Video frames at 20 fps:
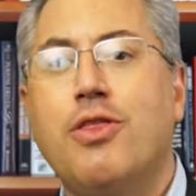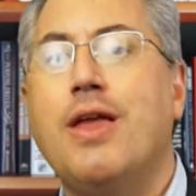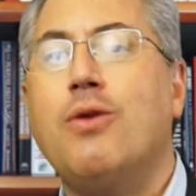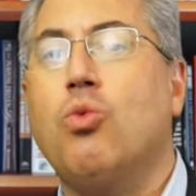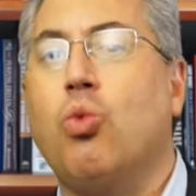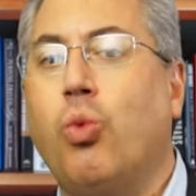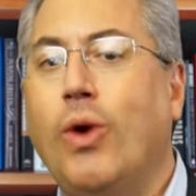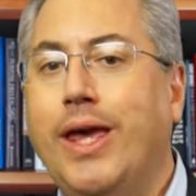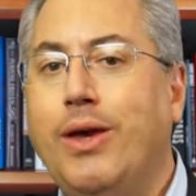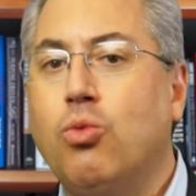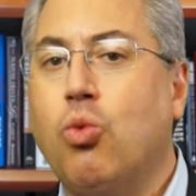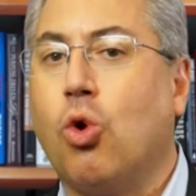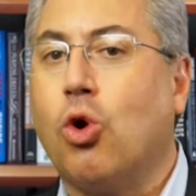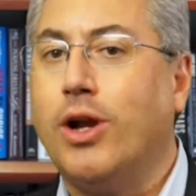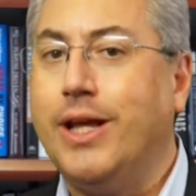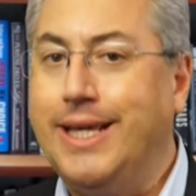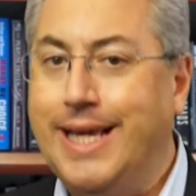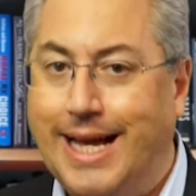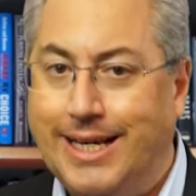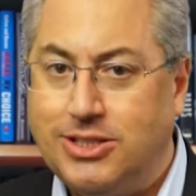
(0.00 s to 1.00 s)
than we
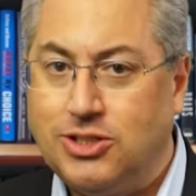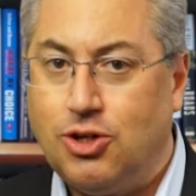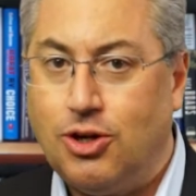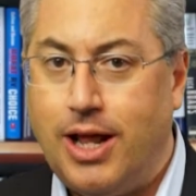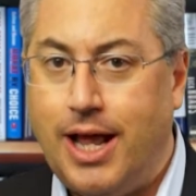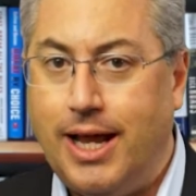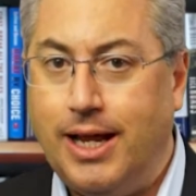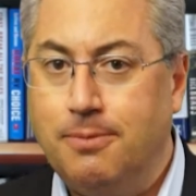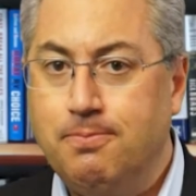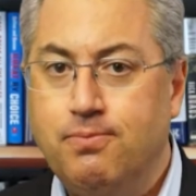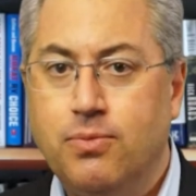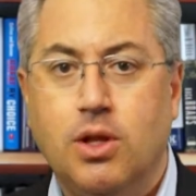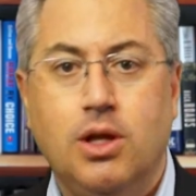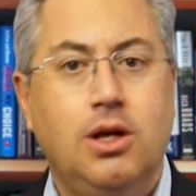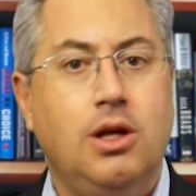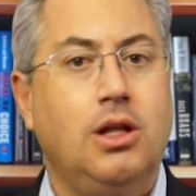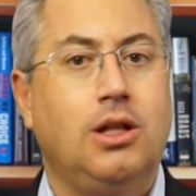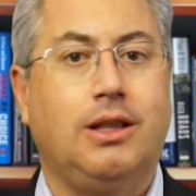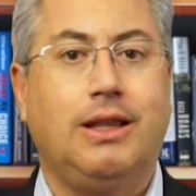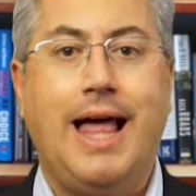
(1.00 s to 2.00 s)
were yesterday,
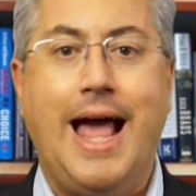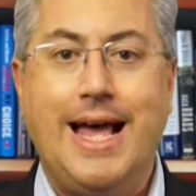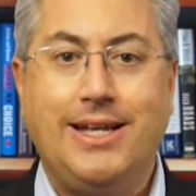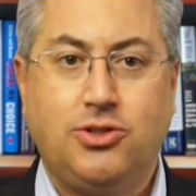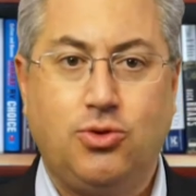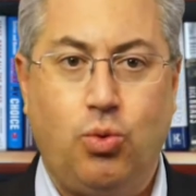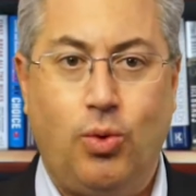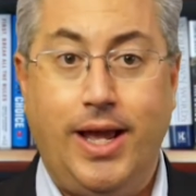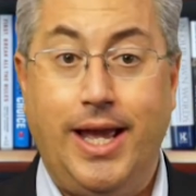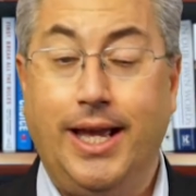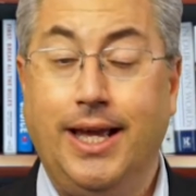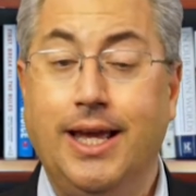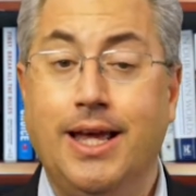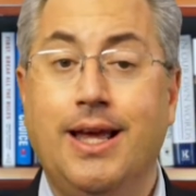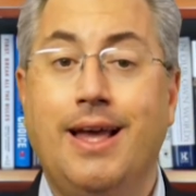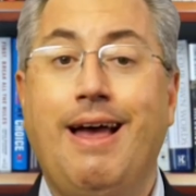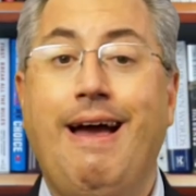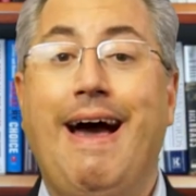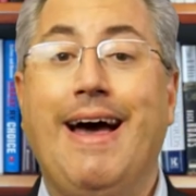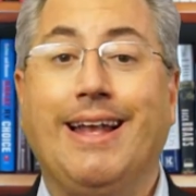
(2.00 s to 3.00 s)
last week,
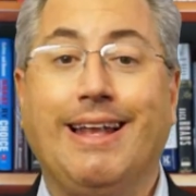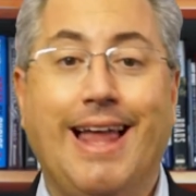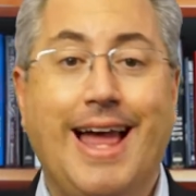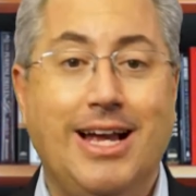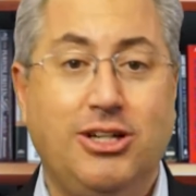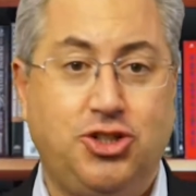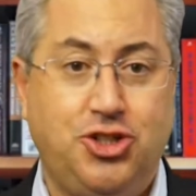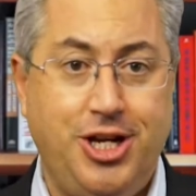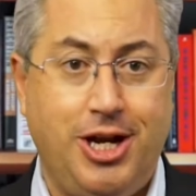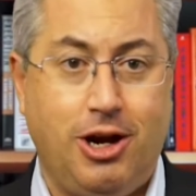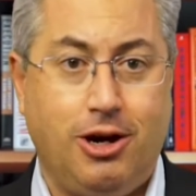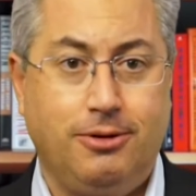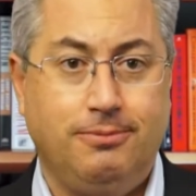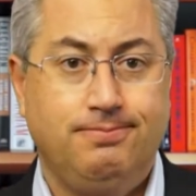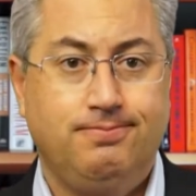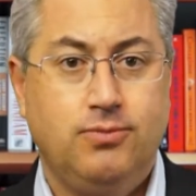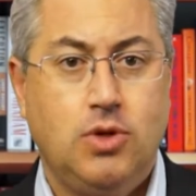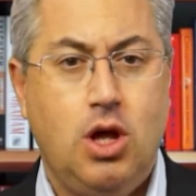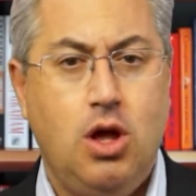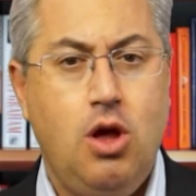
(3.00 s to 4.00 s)
and last year.
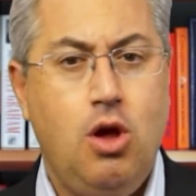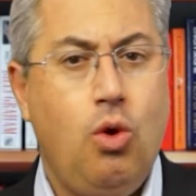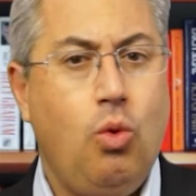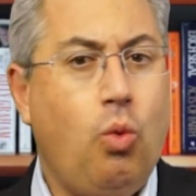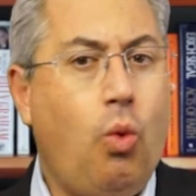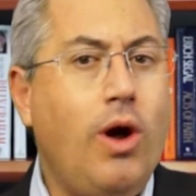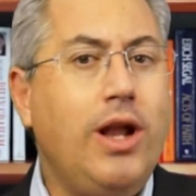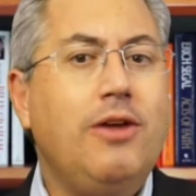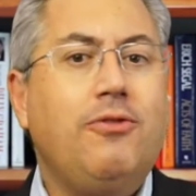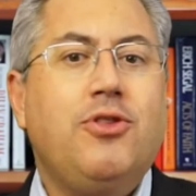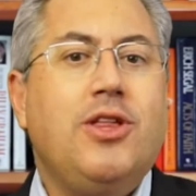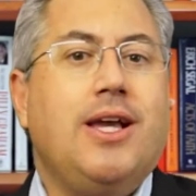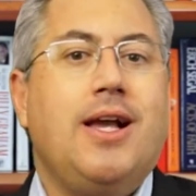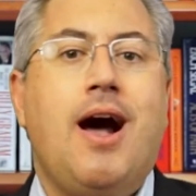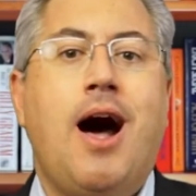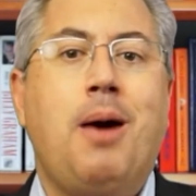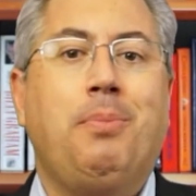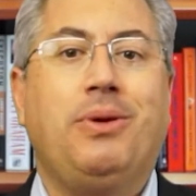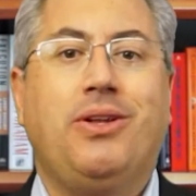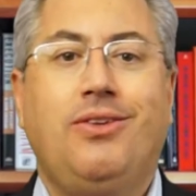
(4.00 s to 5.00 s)
What if the
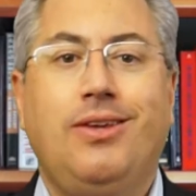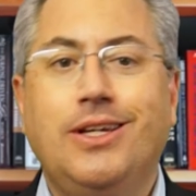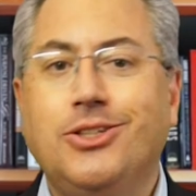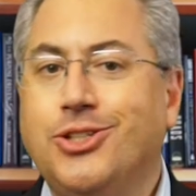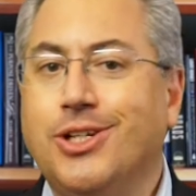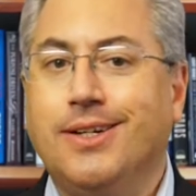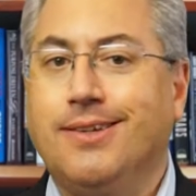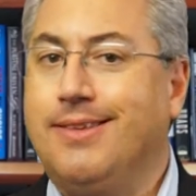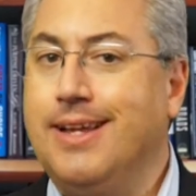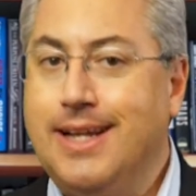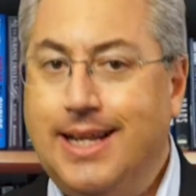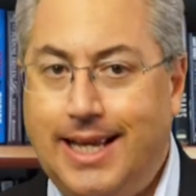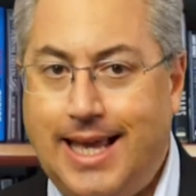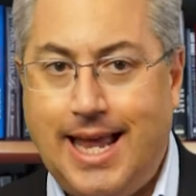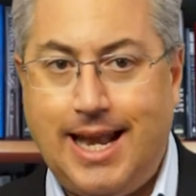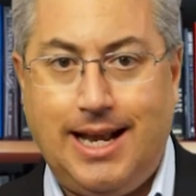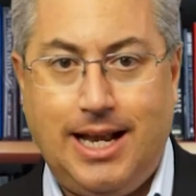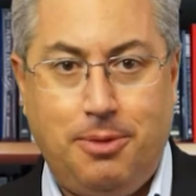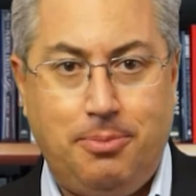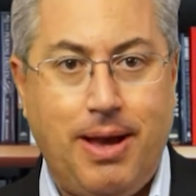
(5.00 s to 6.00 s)
competition didn't
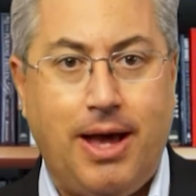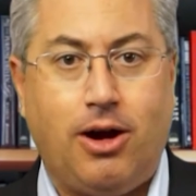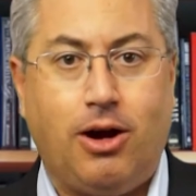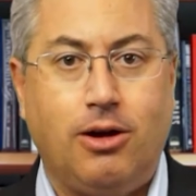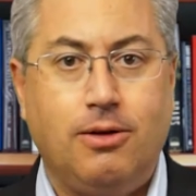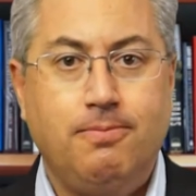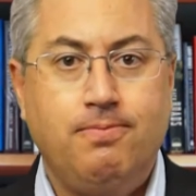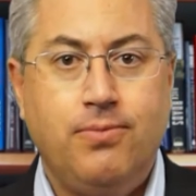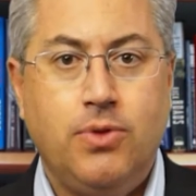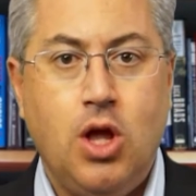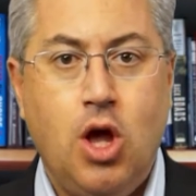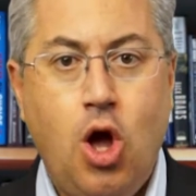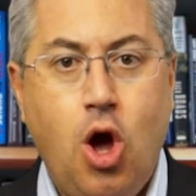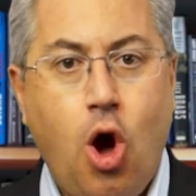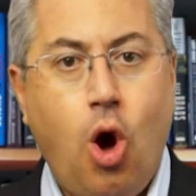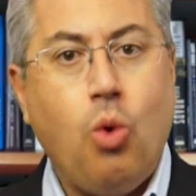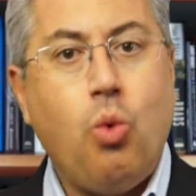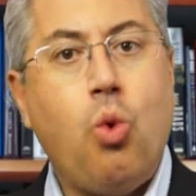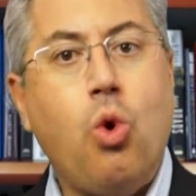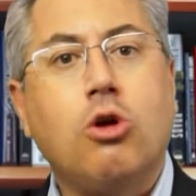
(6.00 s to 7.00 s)
get any better?
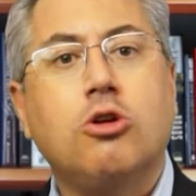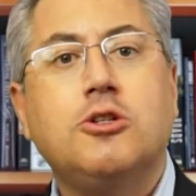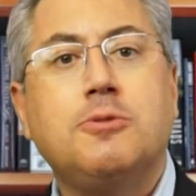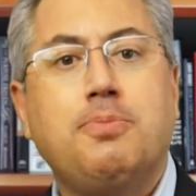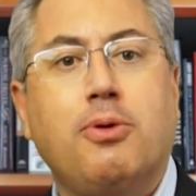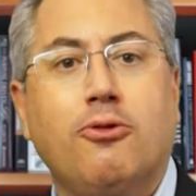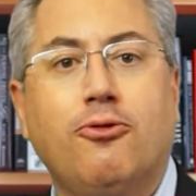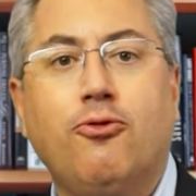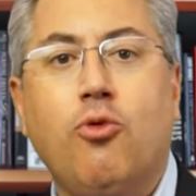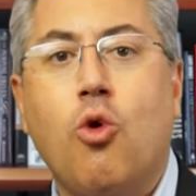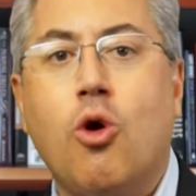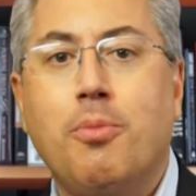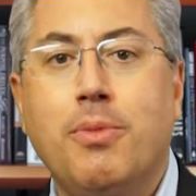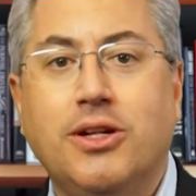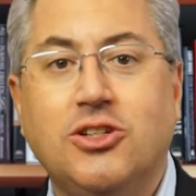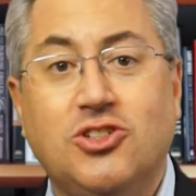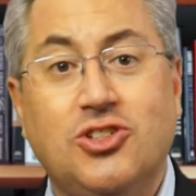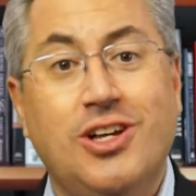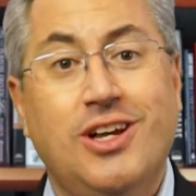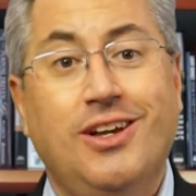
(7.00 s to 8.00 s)
A worse
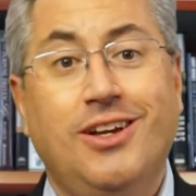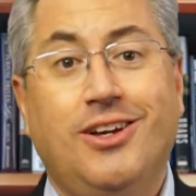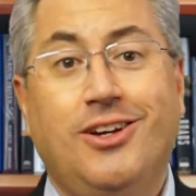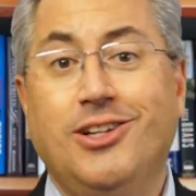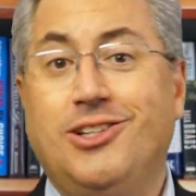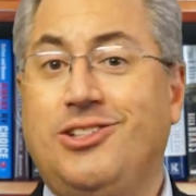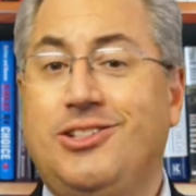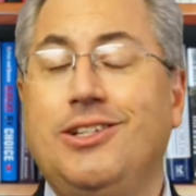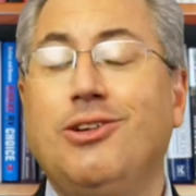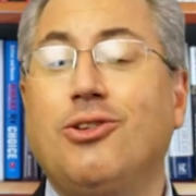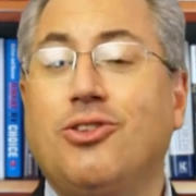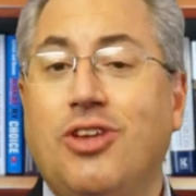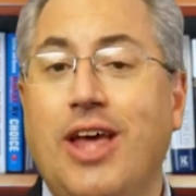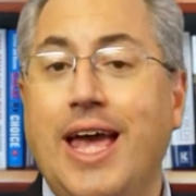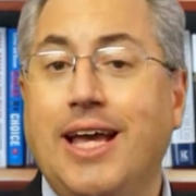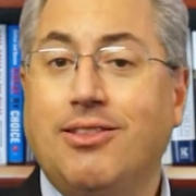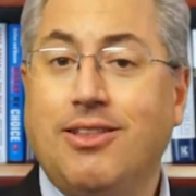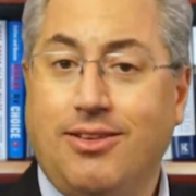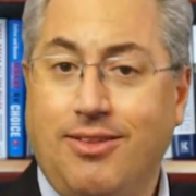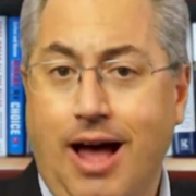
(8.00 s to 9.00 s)
performance could still
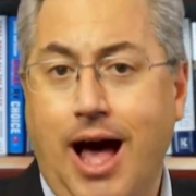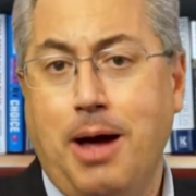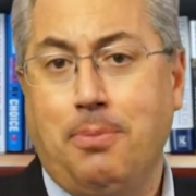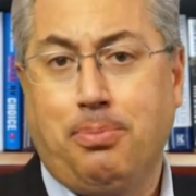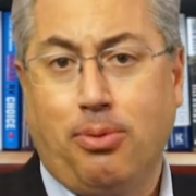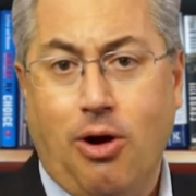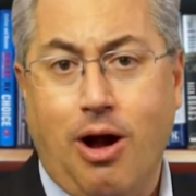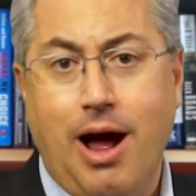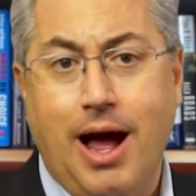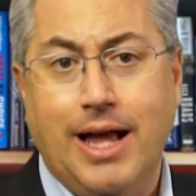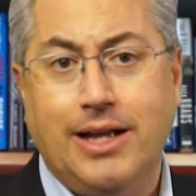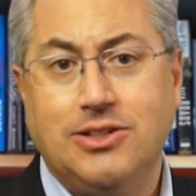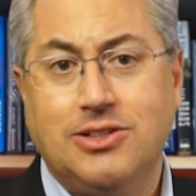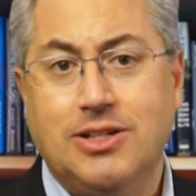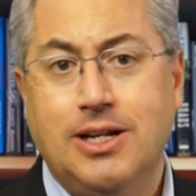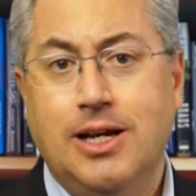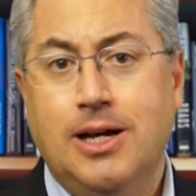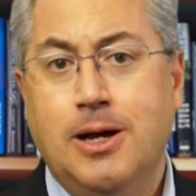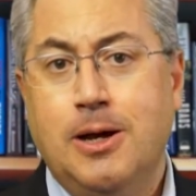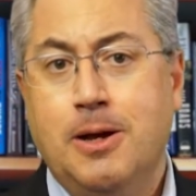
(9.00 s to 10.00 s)
take the top prize.